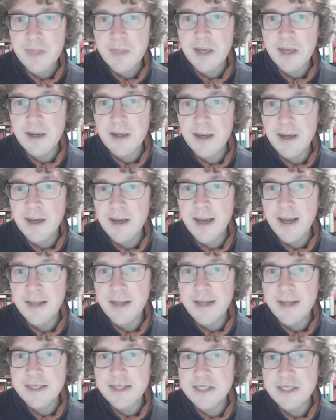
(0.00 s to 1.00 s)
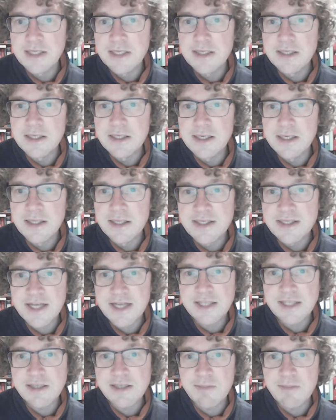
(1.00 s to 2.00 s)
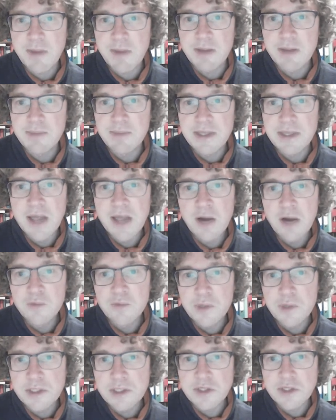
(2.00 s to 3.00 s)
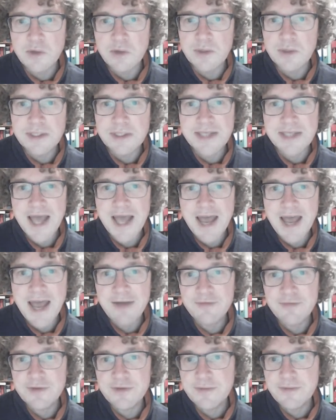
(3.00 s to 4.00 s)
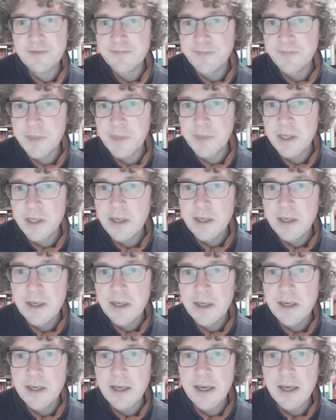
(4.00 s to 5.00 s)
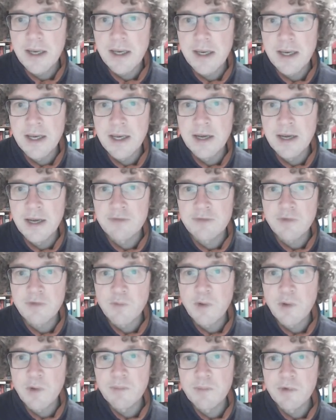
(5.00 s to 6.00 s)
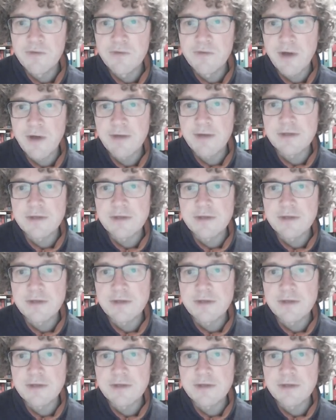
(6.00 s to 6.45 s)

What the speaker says: And actually the second step might be downward, so it's halved. From 1.5 it